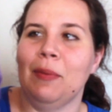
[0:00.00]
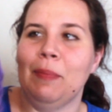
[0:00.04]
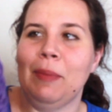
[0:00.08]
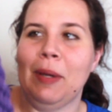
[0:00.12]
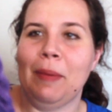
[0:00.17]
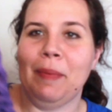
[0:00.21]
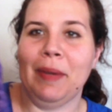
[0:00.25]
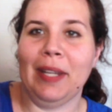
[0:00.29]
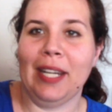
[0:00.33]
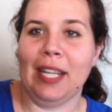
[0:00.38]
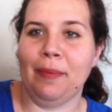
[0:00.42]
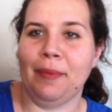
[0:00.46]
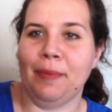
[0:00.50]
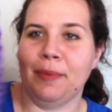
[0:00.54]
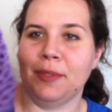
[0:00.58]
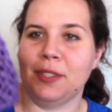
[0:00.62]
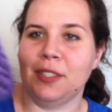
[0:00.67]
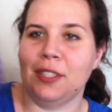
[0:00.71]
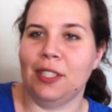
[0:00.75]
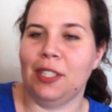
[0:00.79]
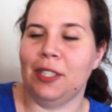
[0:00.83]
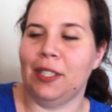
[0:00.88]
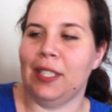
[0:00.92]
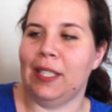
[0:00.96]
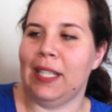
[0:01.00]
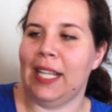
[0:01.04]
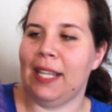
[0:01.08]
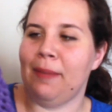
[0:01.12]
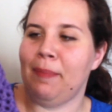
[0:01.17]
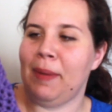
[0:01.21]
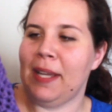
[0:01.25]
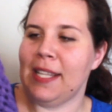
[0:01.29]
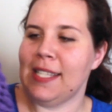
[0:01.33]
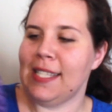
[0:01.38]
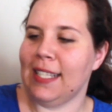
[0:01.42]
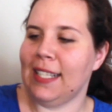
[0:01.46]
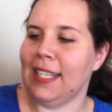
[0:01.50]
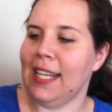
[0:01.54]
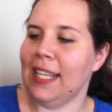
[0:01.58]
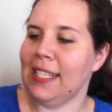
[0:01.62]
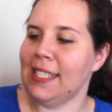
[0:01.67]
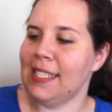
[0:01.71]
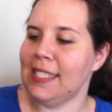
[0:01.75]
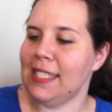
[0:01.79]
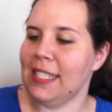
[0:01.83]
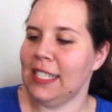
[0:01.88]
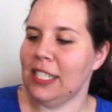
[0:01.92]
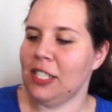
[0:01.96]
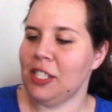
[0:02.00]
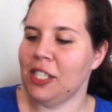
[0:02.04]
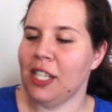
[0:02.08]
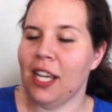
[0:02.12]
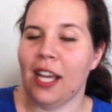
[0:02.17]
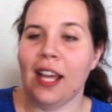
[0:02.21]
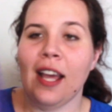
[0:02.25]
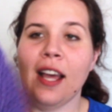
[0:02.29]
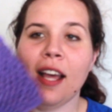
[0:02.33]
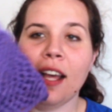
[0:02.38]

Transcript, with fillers: by being able to do a basic lace stitch.